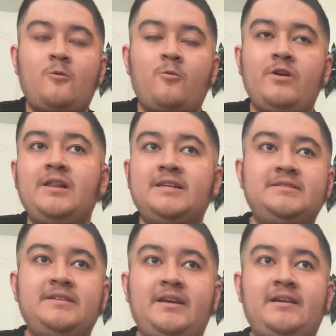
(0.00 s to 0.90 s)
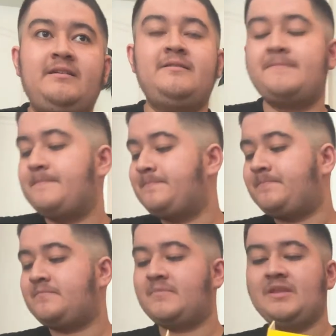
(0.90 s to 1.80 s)
realistic,
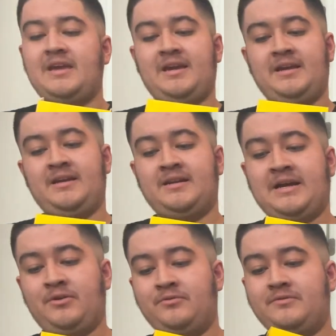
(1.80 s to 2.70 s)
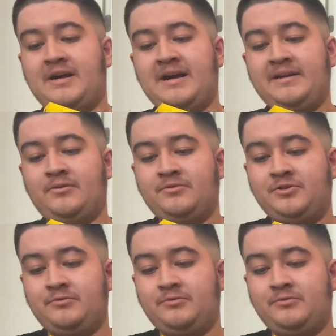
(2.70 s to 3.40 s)
and I don't